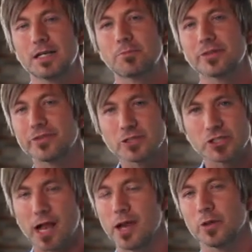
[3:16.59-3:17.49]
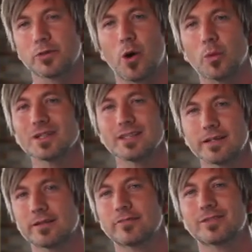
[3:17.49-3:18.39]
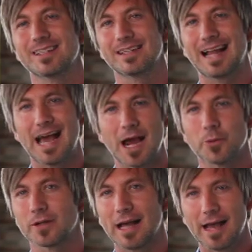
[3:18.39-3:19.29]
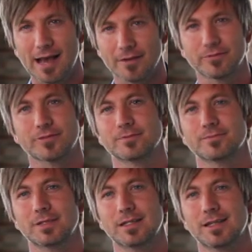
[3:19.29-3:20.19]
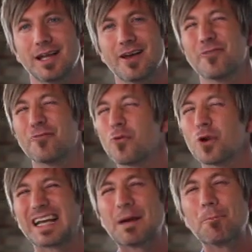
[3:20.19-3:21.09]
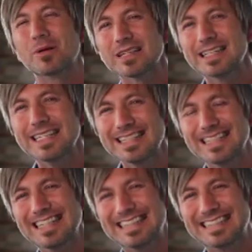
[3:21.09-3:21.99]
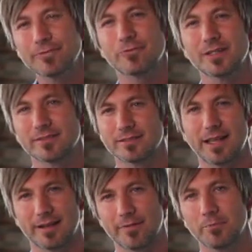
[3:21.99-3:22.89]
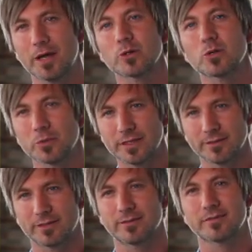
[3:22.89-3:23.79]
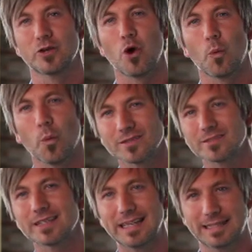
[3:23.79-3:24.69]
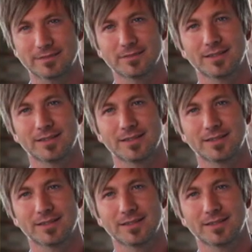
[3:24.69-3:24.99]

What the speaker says: But their child only lived an hour and a half. For a completely different set of medical reasons, once again,